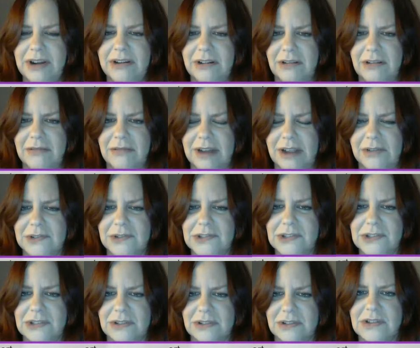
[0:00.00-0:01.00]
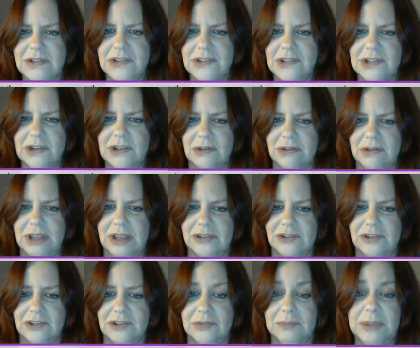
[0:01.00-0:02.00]
around
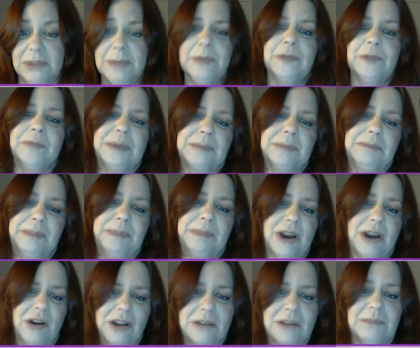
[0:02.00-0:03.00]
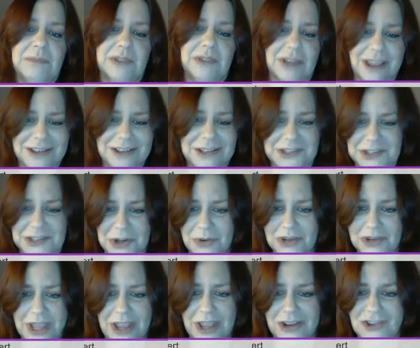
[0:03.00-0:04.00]
Stonehenge. People have been buried at
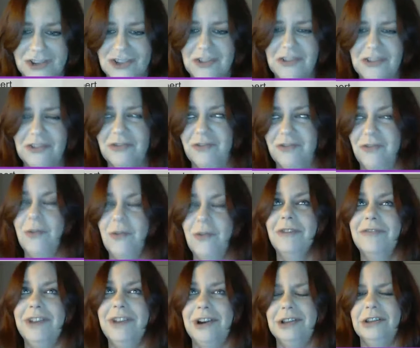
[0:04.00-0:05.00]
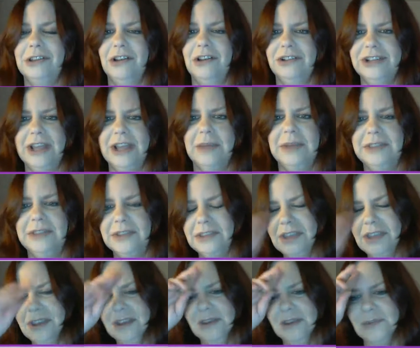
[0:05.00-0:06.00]
Stonehenge for a very long time. I think
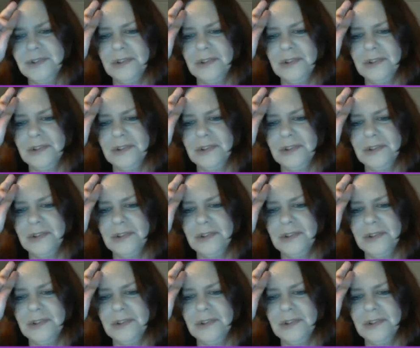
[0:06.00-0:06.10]
that it was a